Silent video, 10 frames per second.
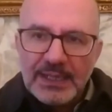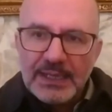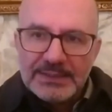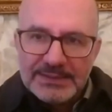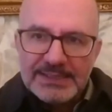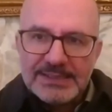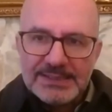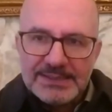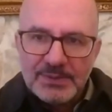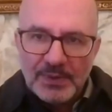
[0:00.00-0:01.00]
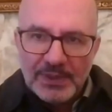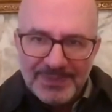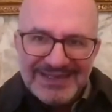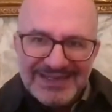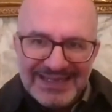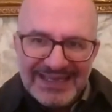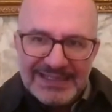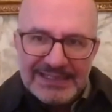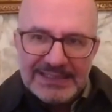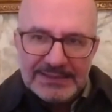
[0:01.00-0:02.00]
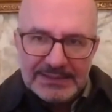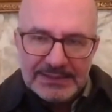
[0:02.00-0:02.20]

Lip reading: like this, you are building a real,